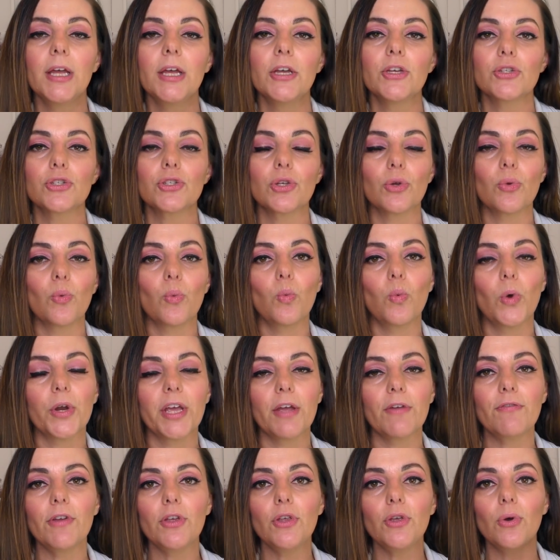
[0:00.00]
So
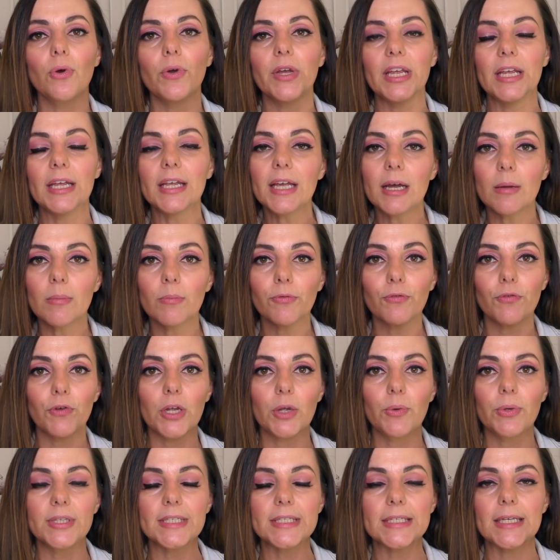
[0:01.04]
whatever your income
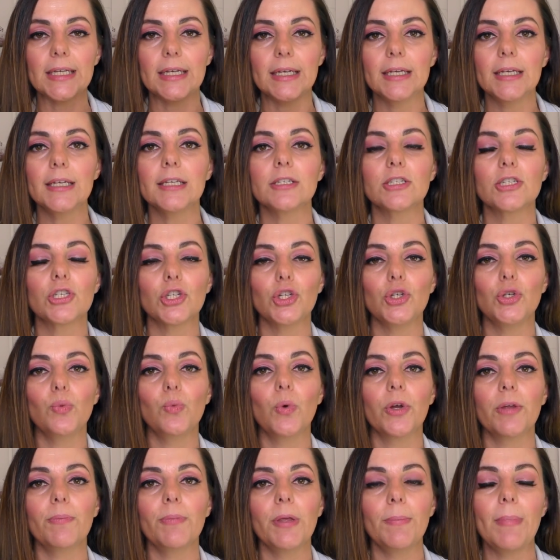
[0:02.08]
frequency is, you
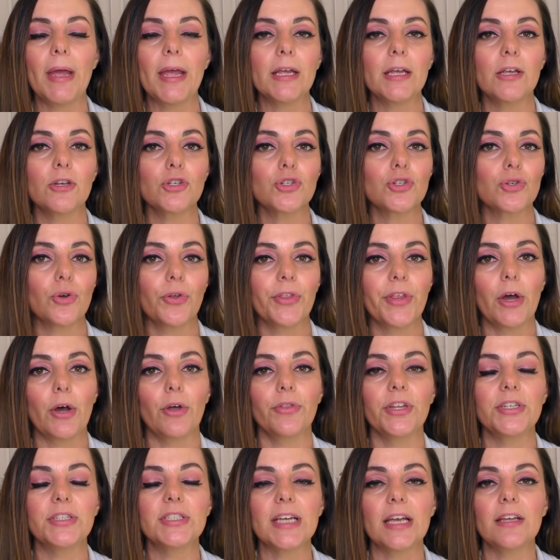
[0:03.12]
want to be making sure that on
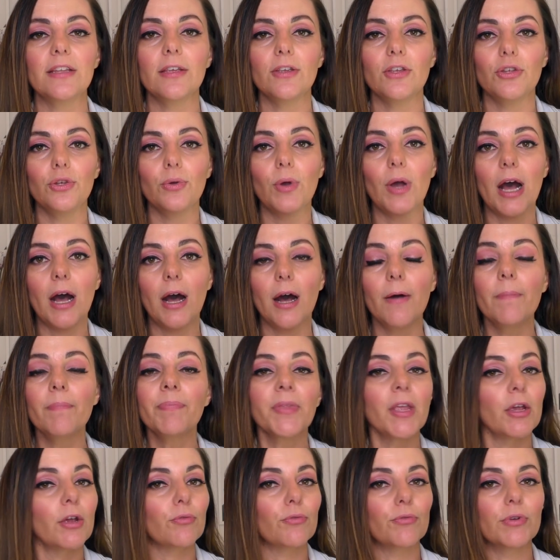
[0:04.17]
the day that you are
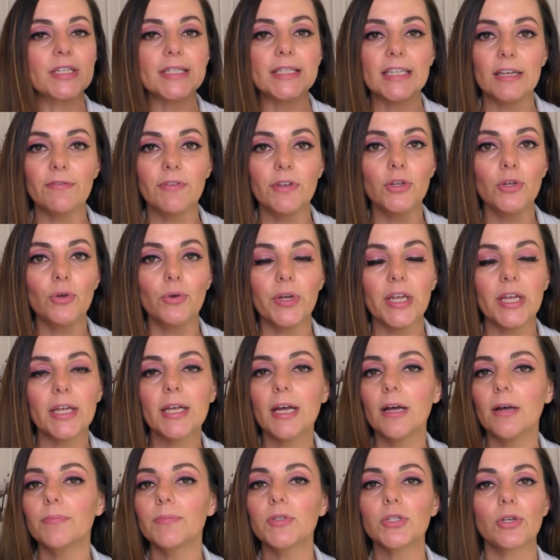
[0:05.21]
receiving your
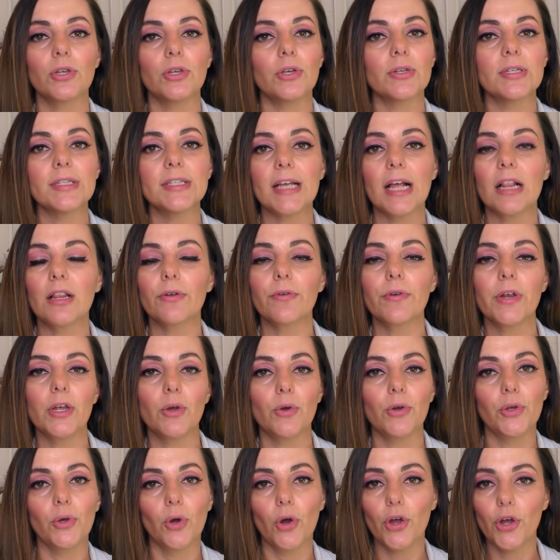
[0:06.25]
income, so your salary
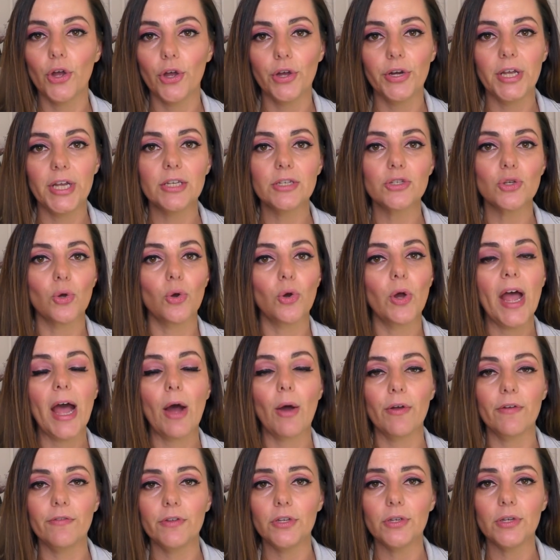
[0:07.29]
or your earnings or
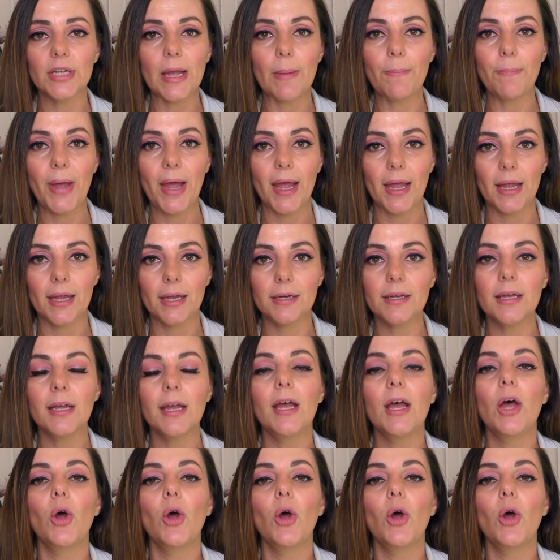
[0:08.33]
however you get paid,